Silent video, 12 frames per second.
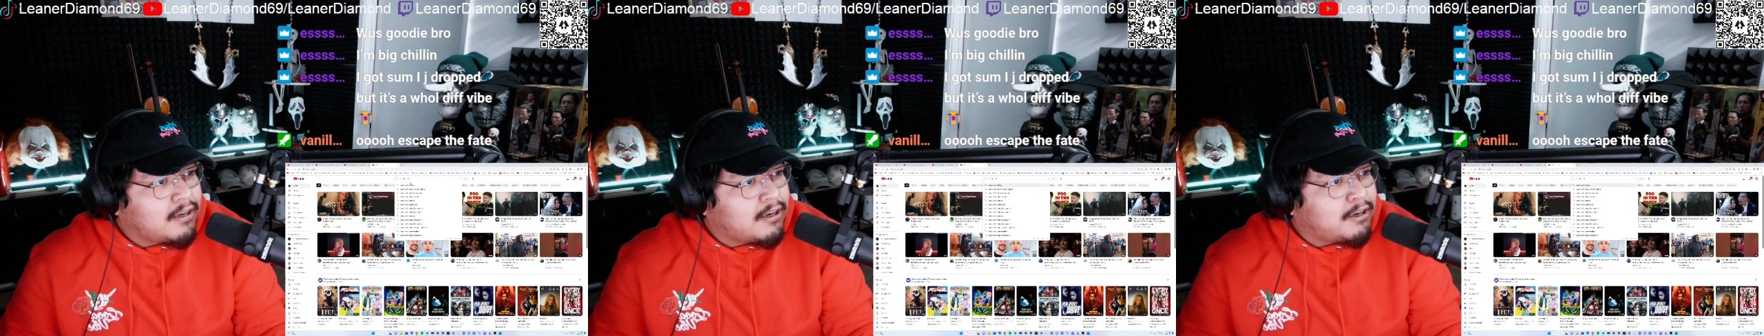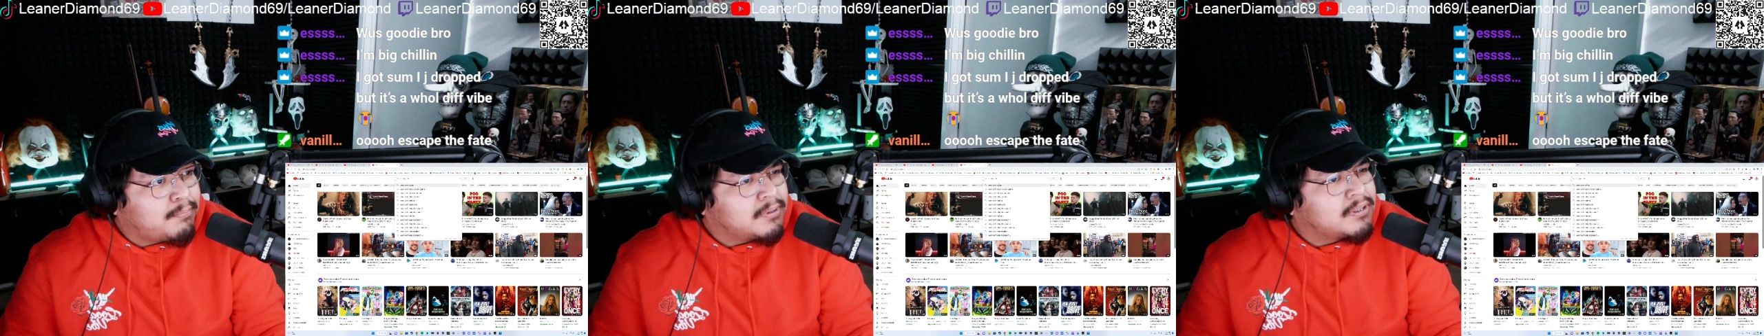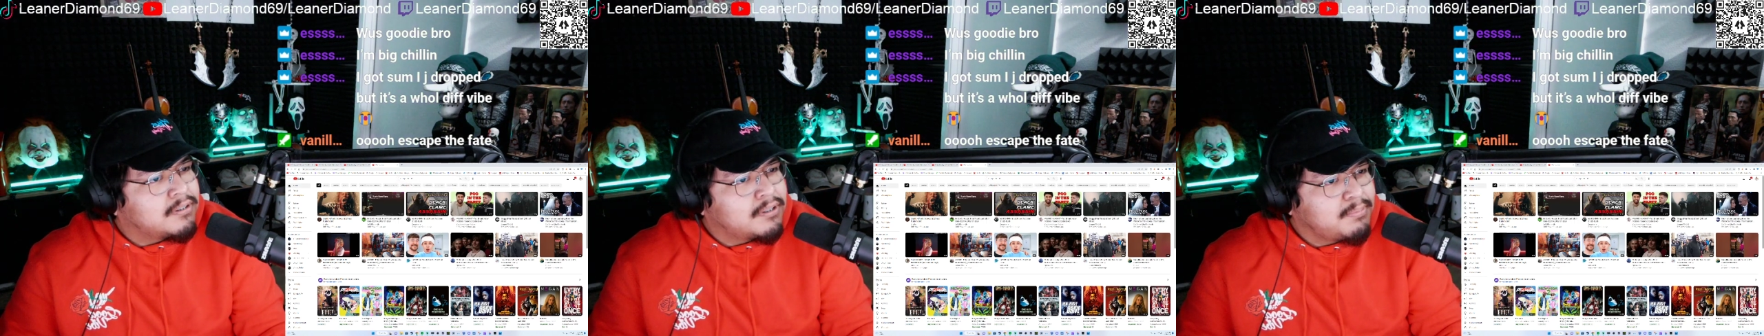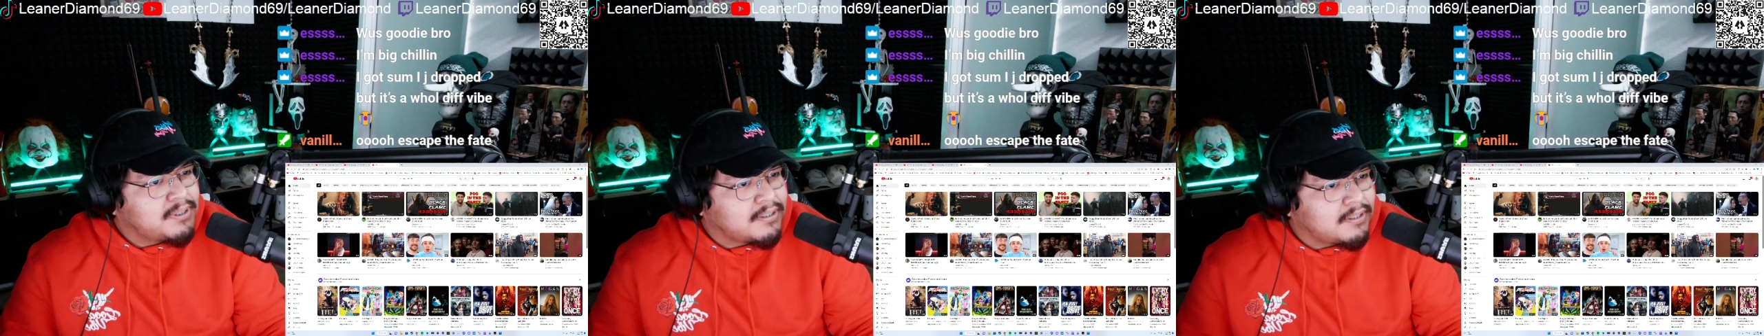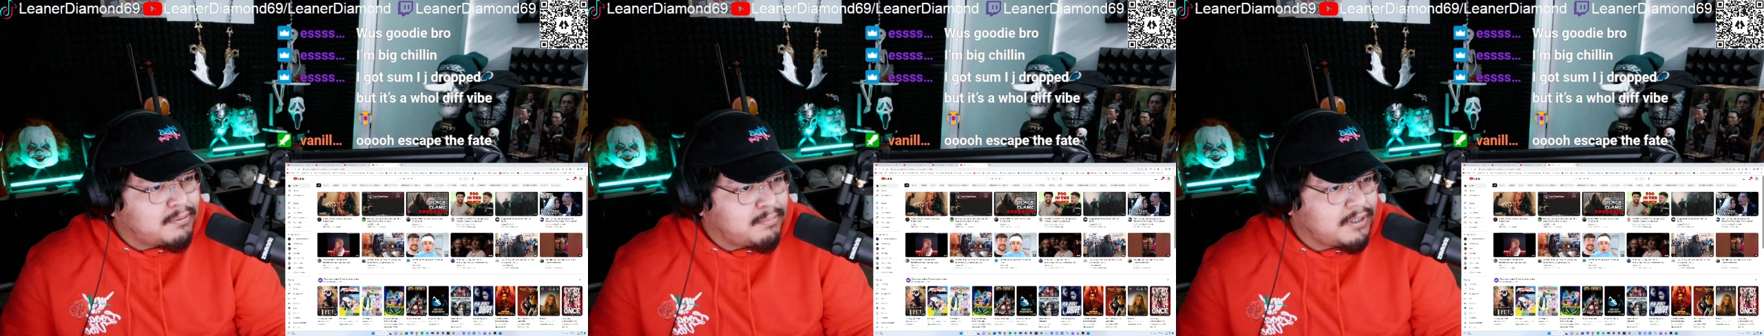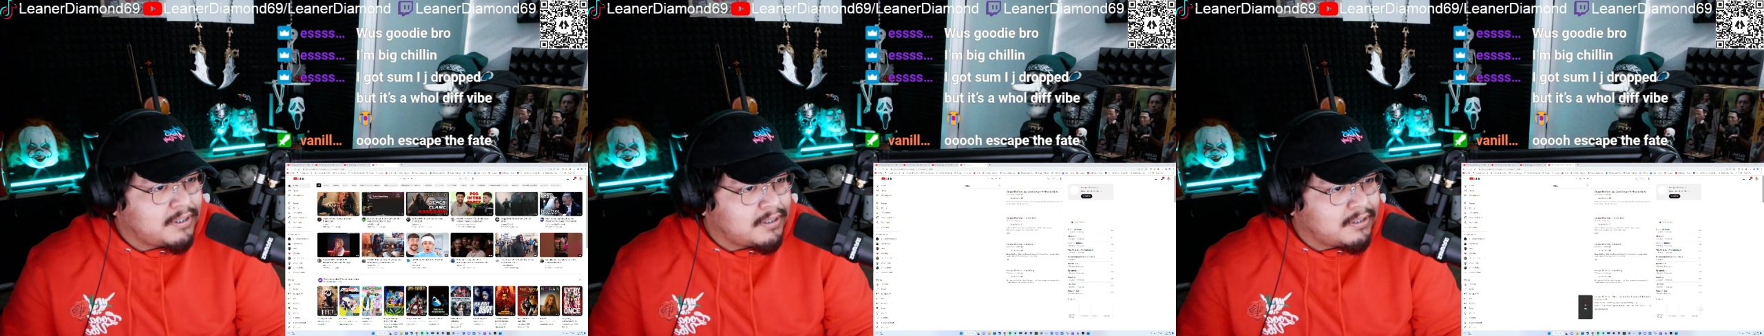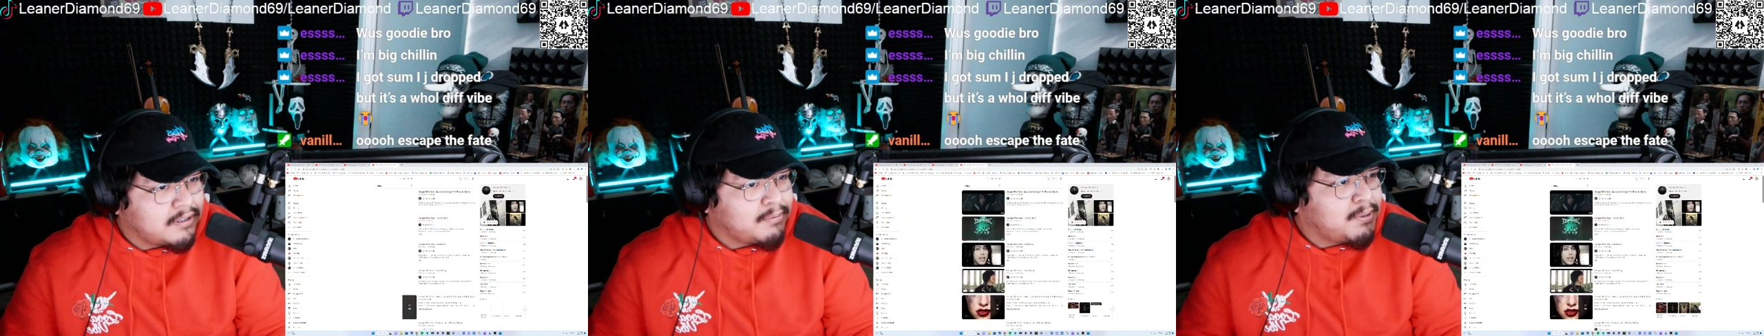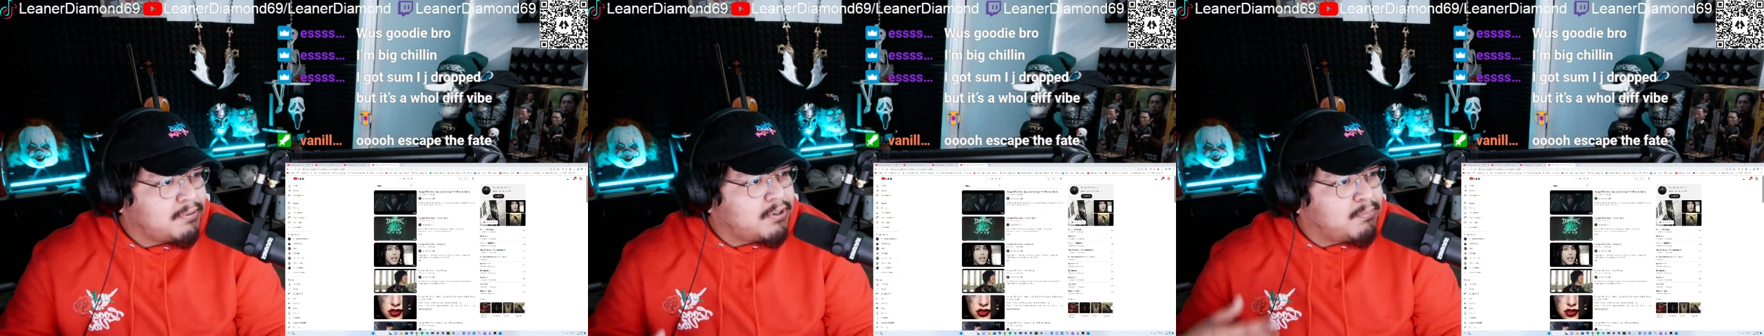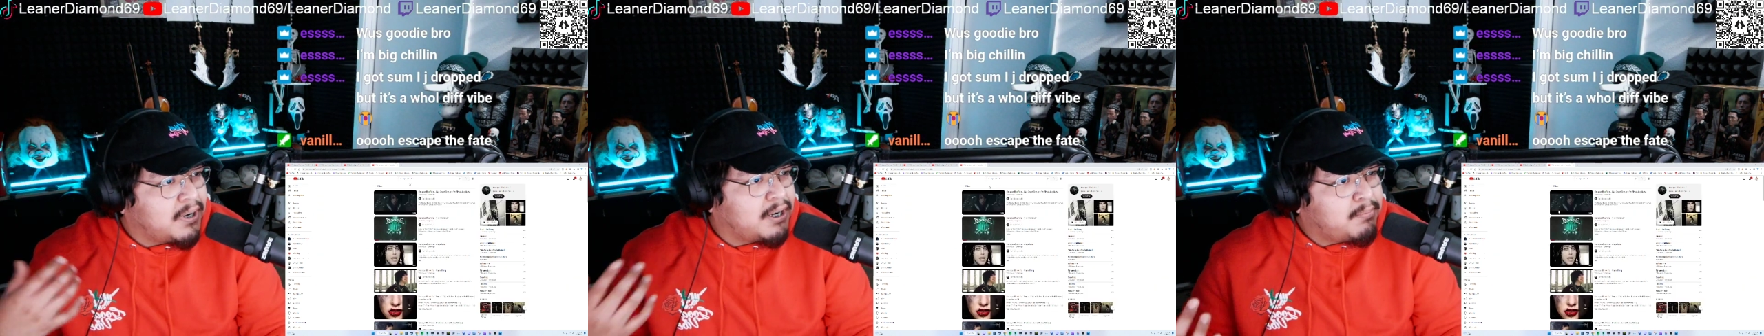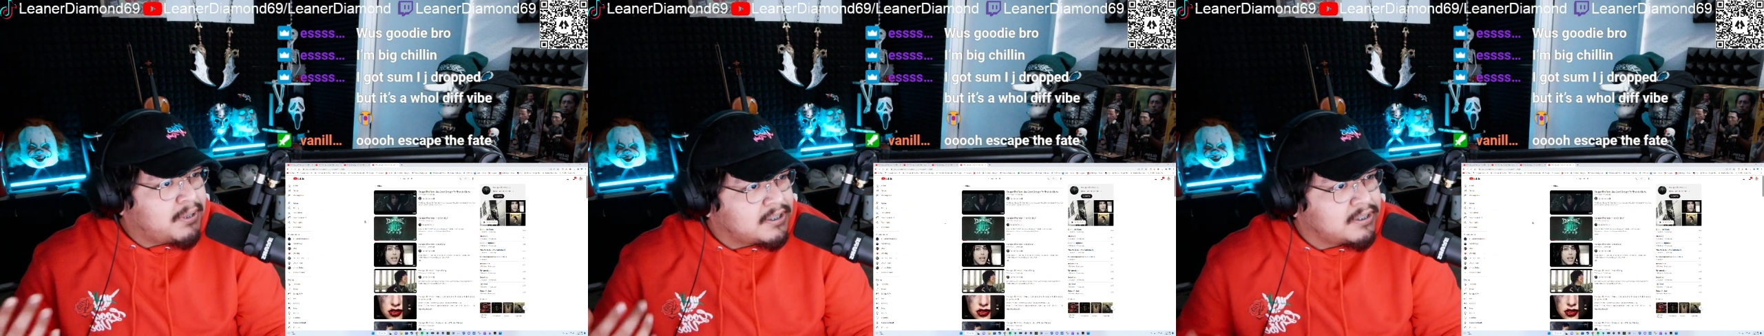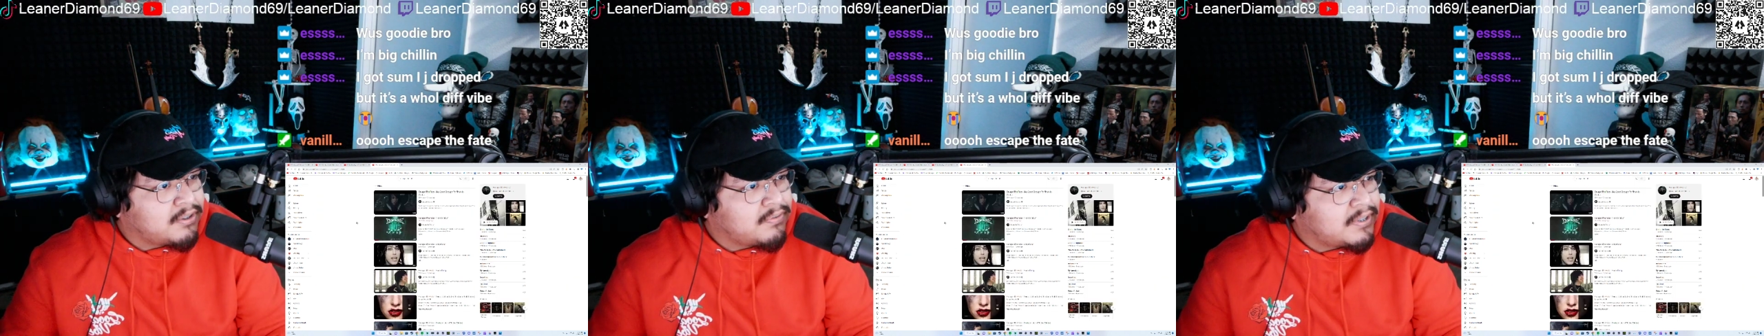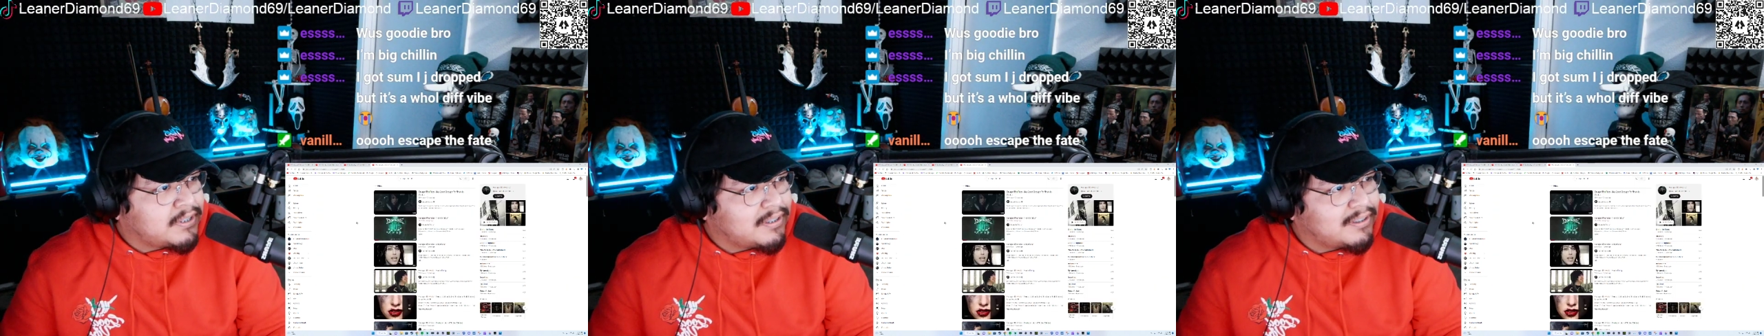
Uh, but let me see. Let me let me remind myself at.